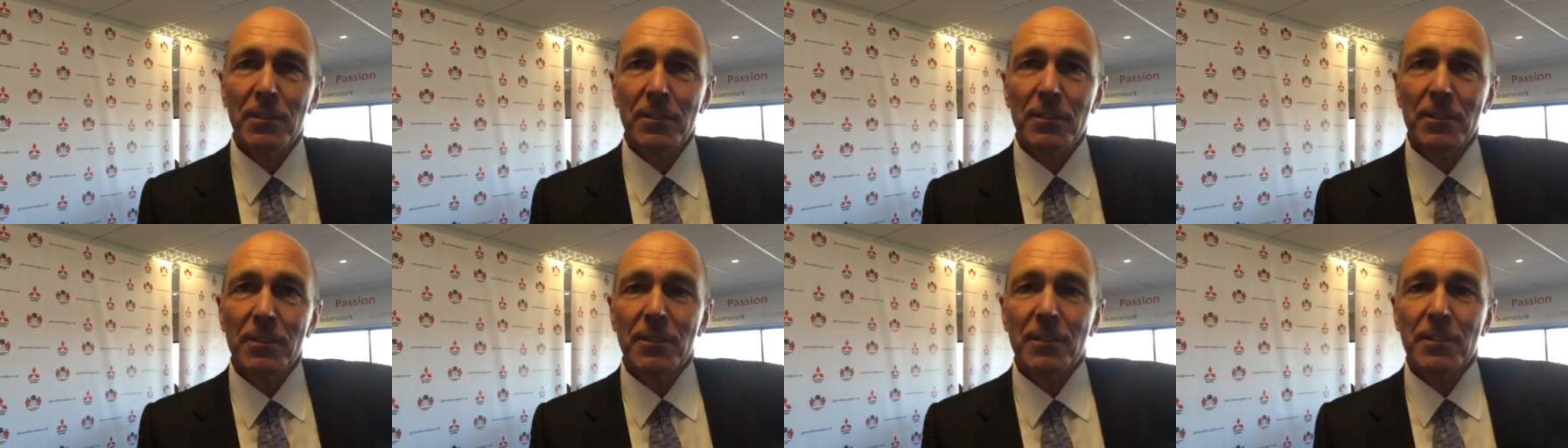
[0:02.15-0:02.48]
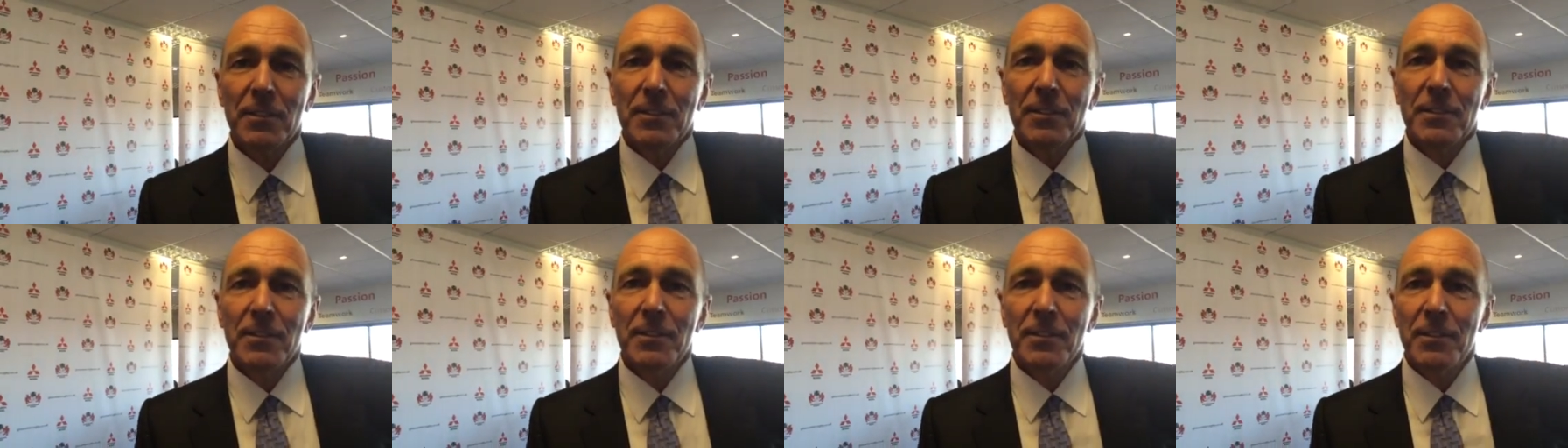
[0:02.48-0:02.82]
you've
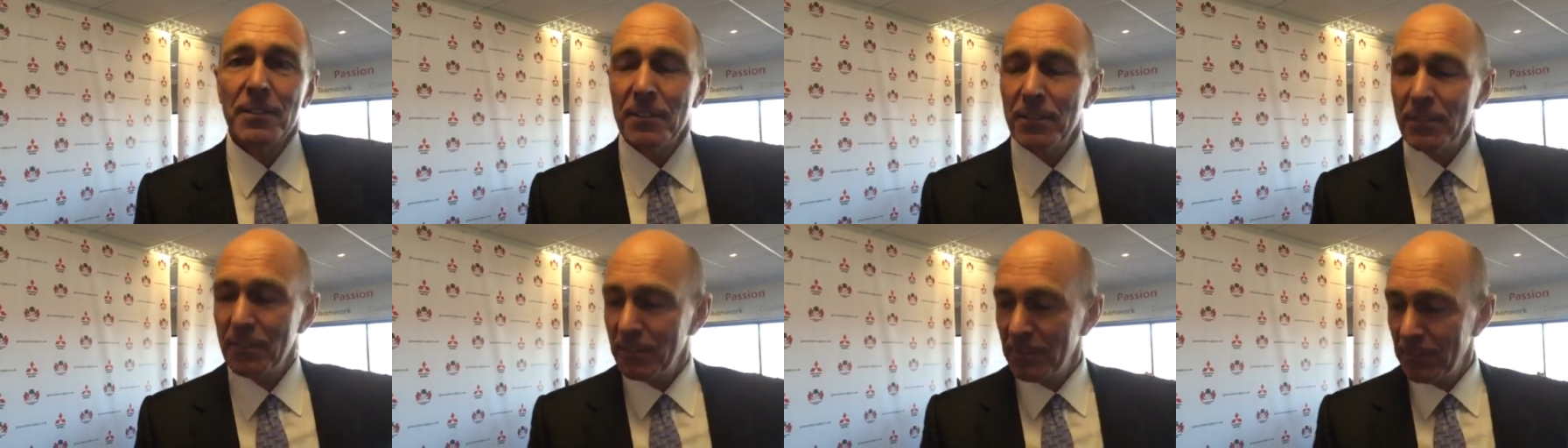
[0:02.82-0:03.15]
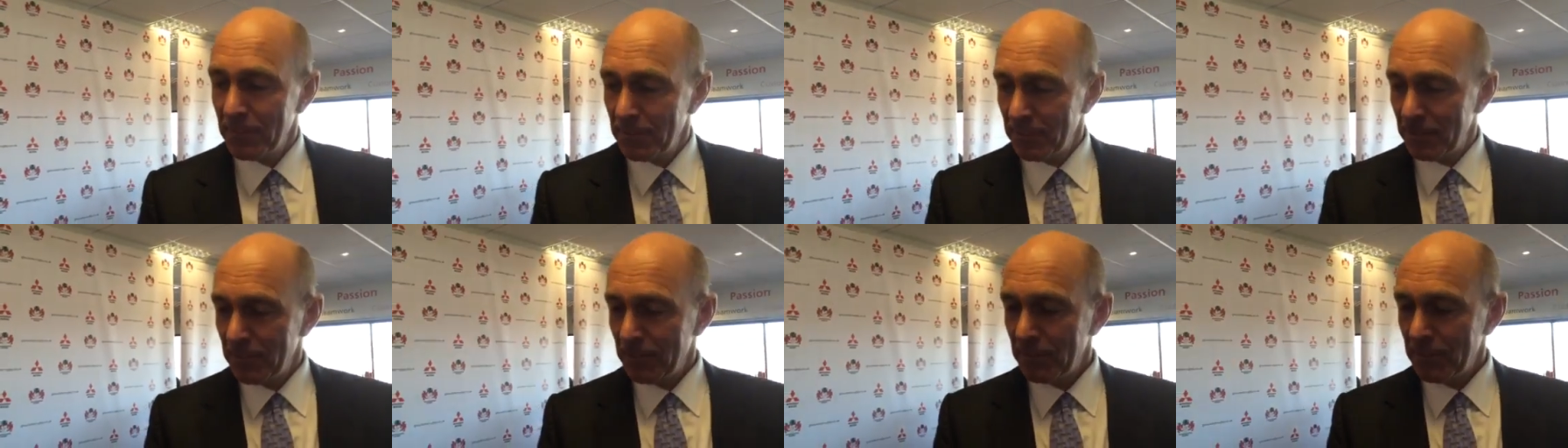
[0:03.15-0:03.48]
taken your
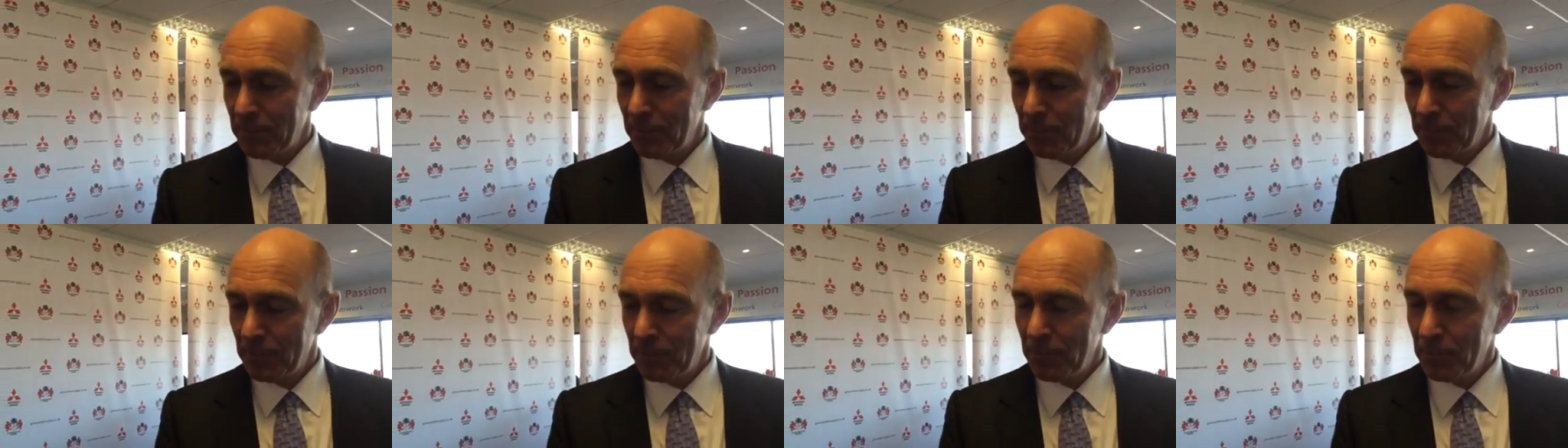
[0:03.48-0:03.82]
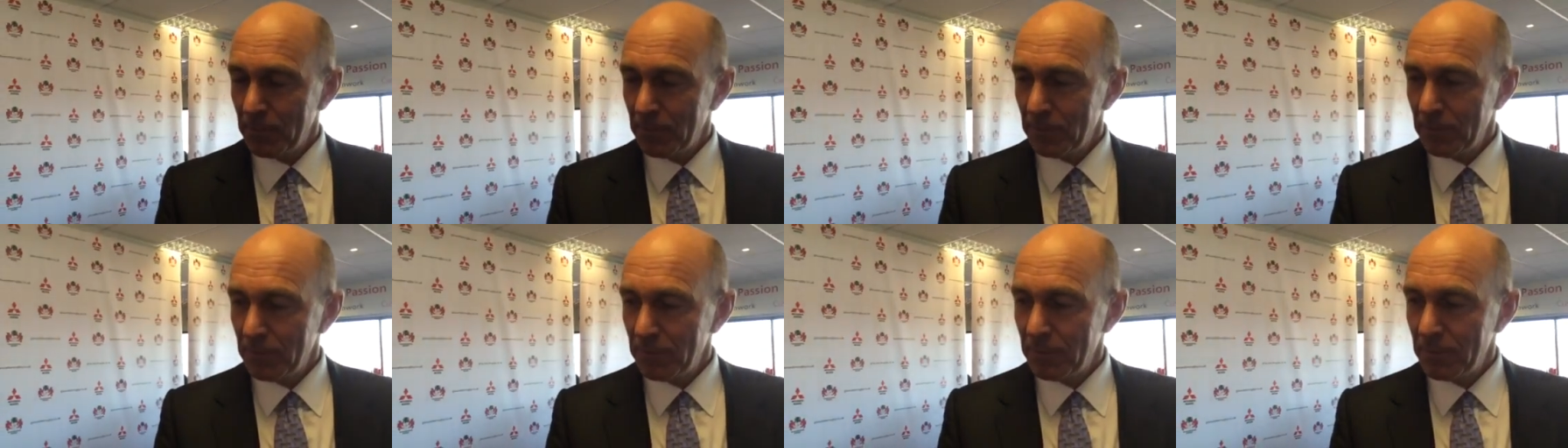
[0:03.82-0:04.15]
40%
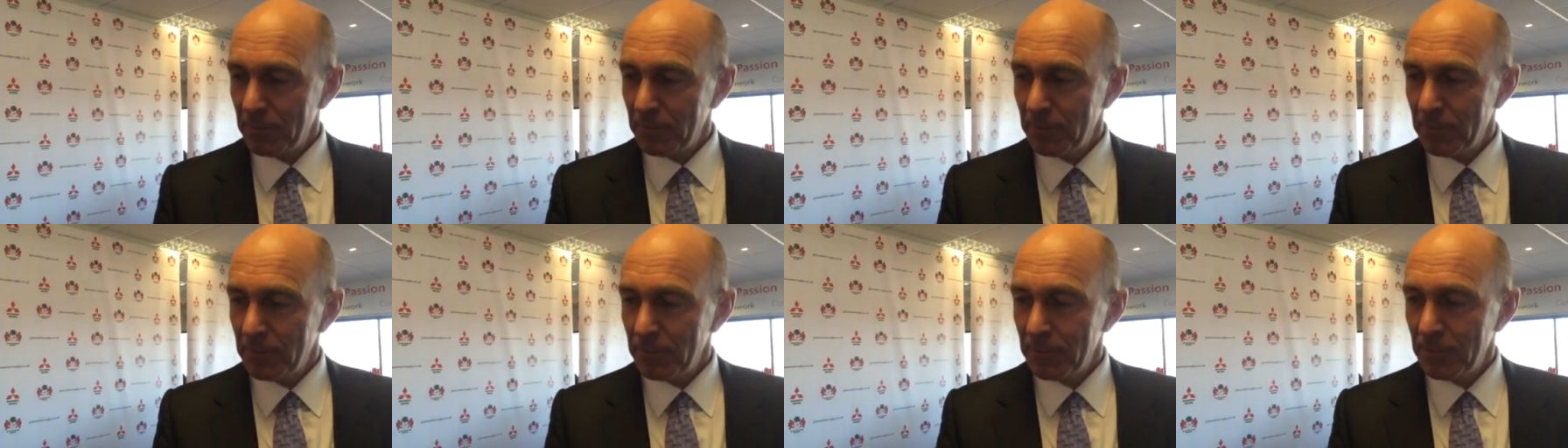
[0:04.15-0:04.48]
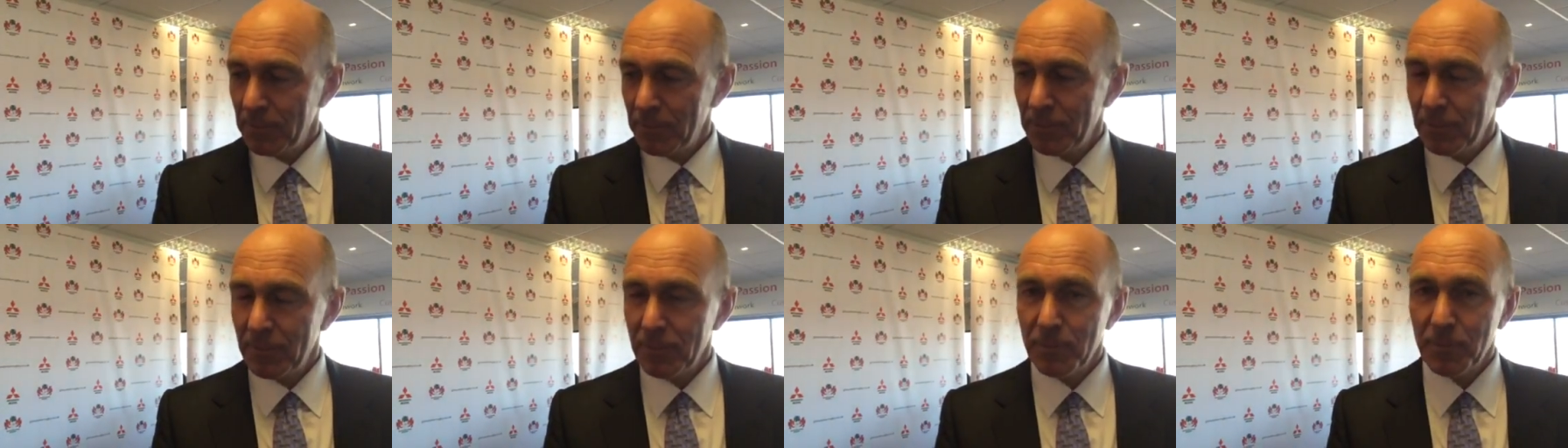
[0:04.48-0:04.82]
stake of uh,
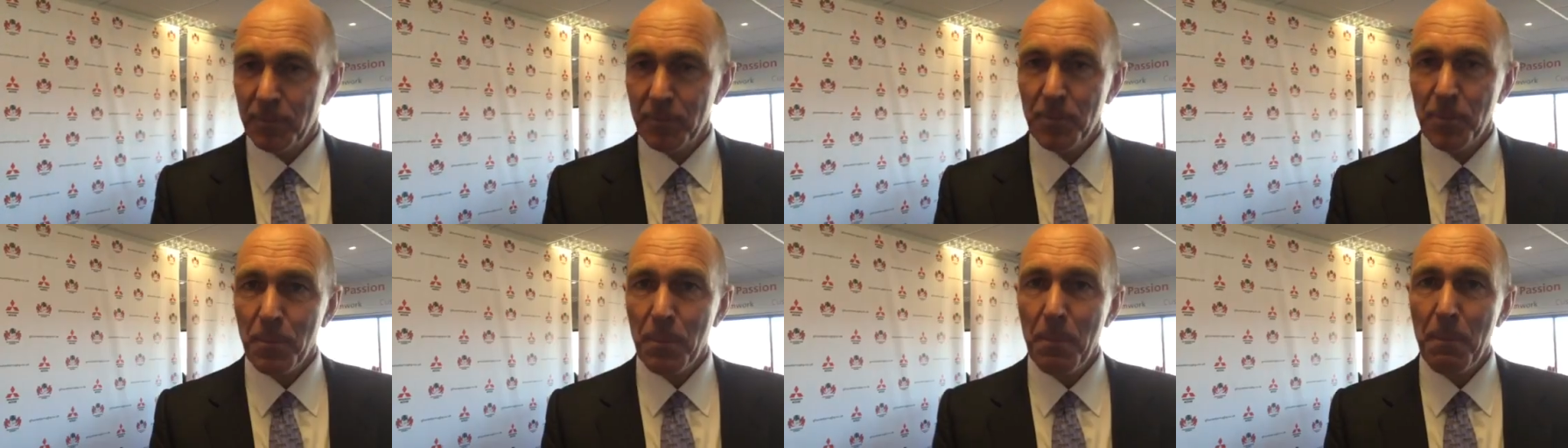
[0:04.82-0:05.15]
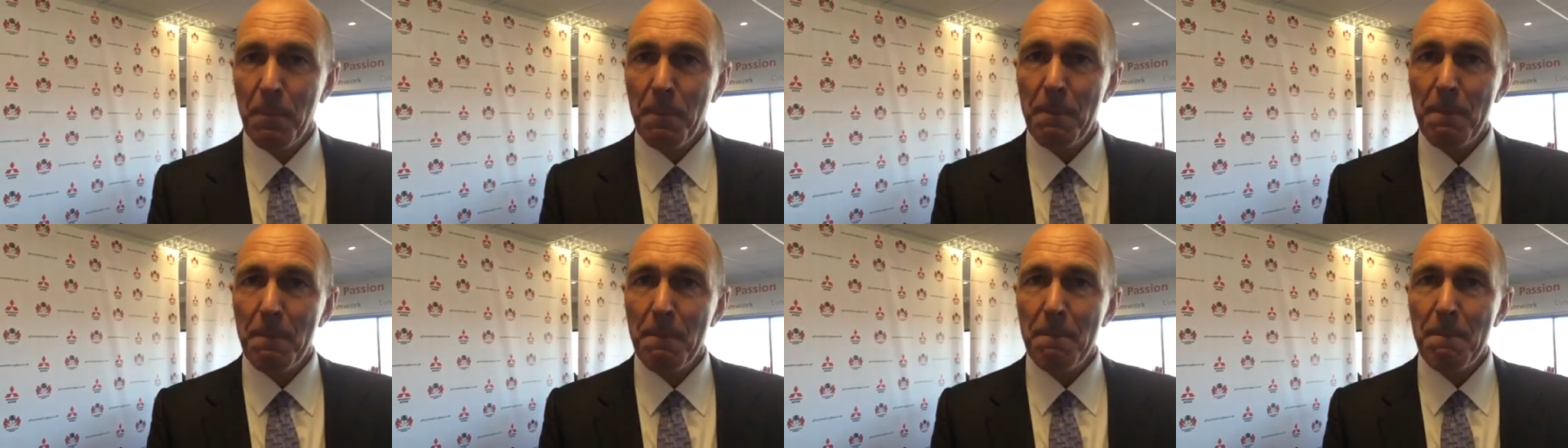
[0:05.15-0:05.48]
the club to
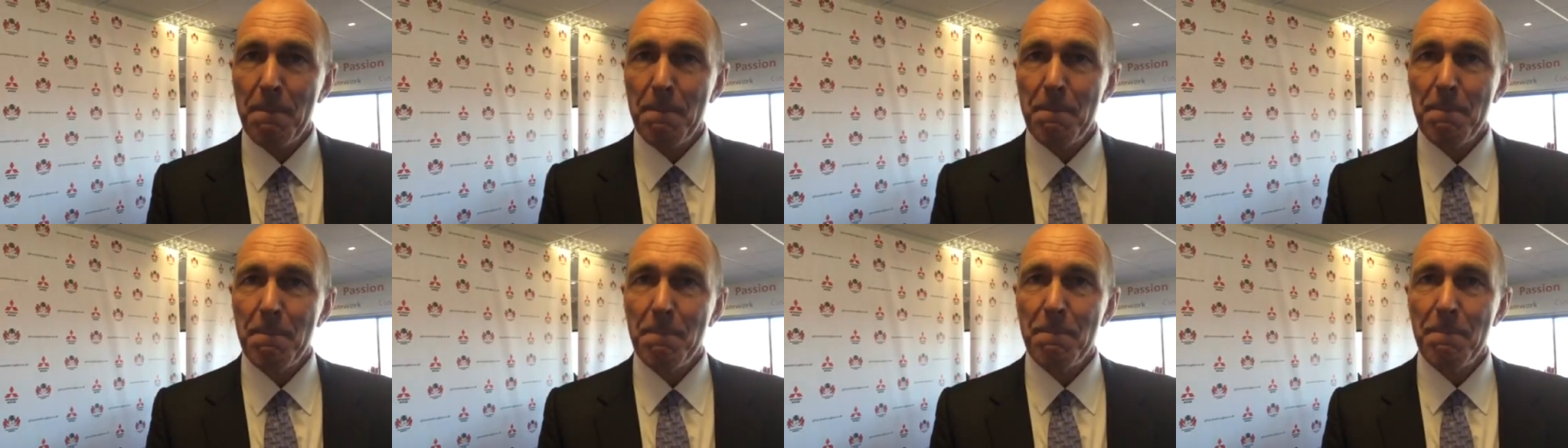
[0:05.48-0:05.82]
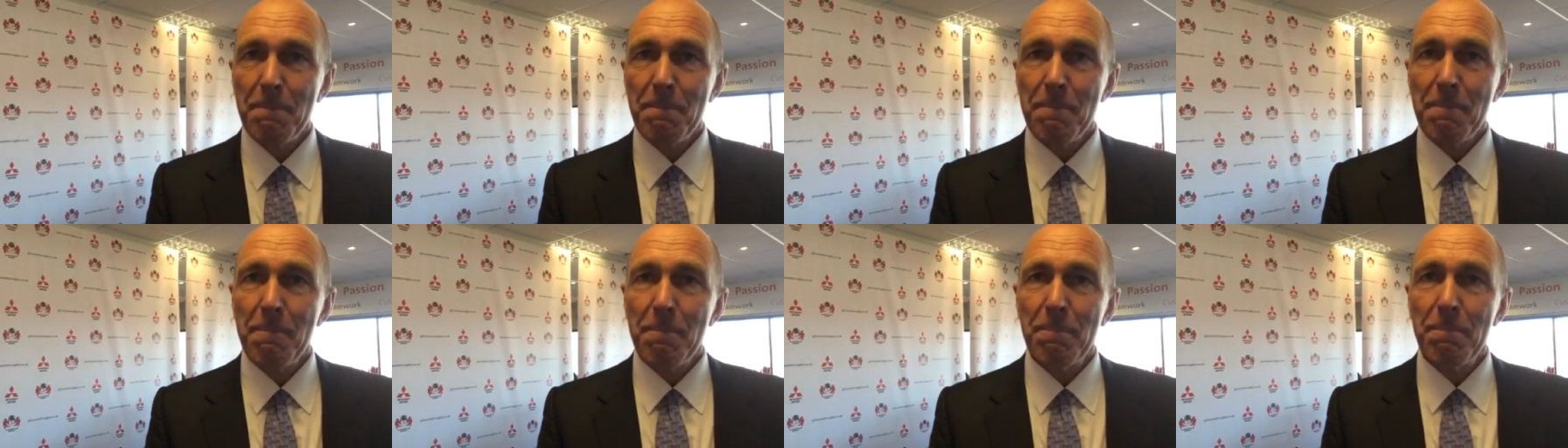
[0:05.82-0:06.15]

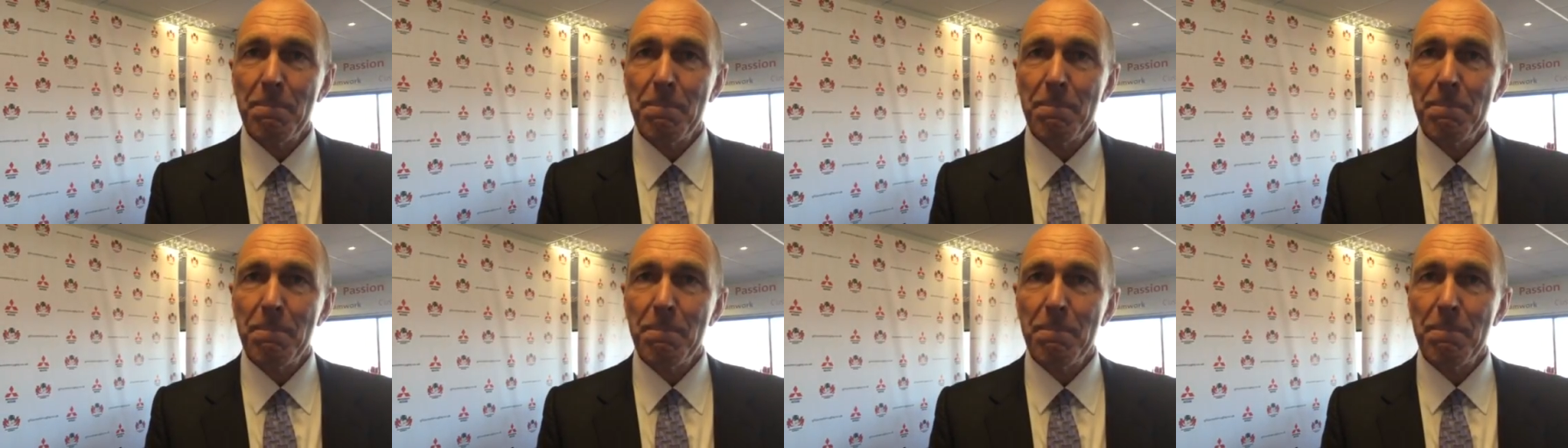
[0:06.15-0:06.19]
100%.